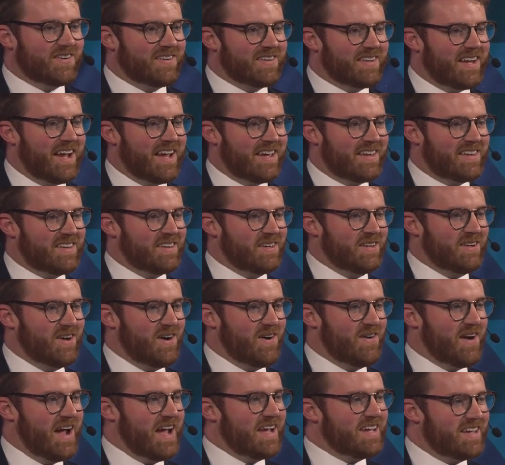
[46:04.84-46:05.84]
Like, you
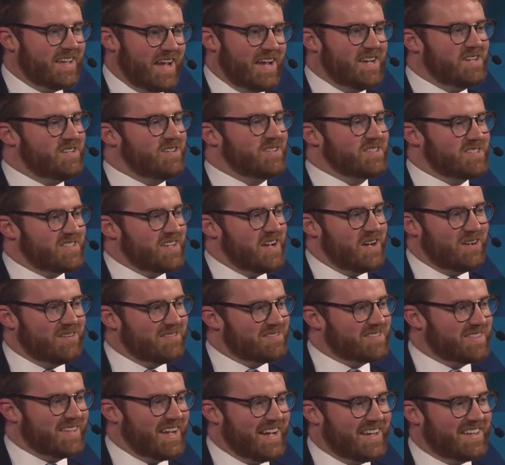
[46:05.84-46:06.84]
know, engage
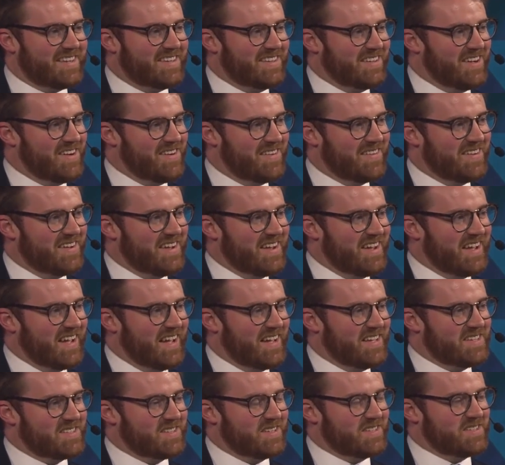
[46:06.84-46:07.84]
yourselves. Like, you know,
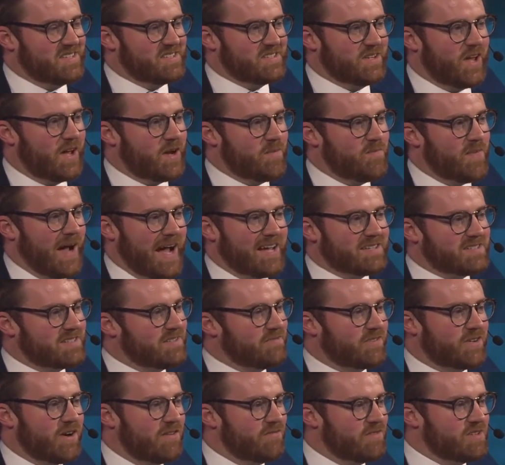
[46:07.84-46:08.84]
this is not a
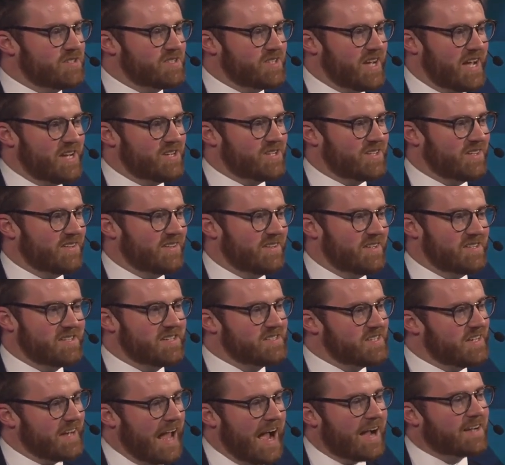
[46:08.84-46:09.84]
passive conversation. This
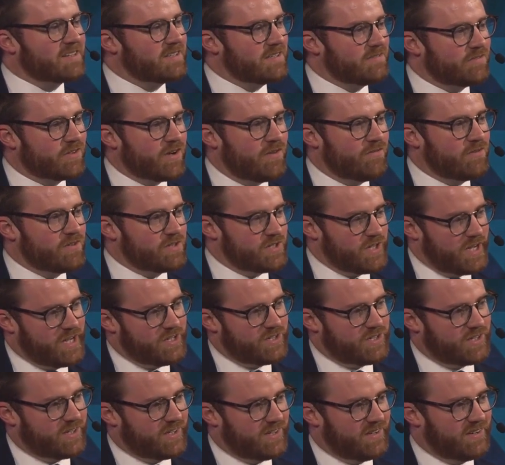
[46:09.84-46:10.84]
is an active
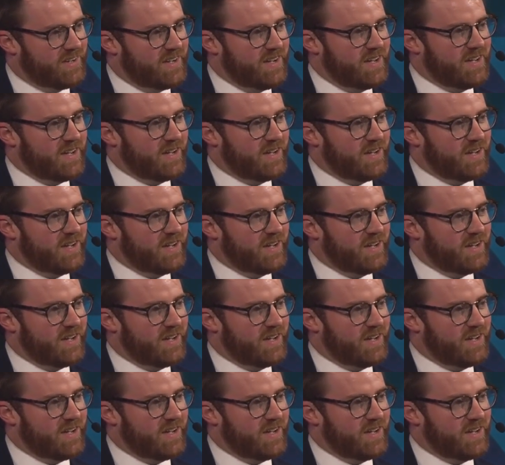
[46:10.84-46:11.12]
conversation.